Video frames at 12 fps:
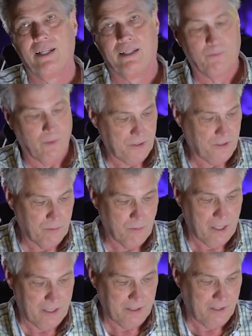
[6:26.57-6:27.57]
And what you
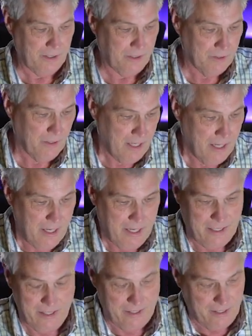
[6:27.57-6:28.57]
want to do
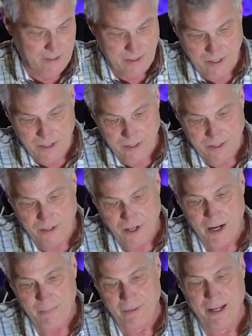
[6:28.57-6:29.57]
is
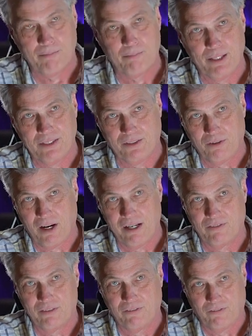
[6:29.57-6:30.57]
stop that bass
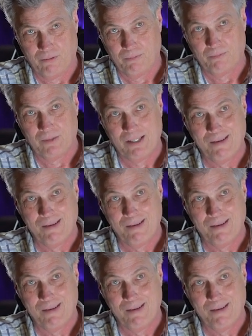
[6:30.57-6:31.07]
driver from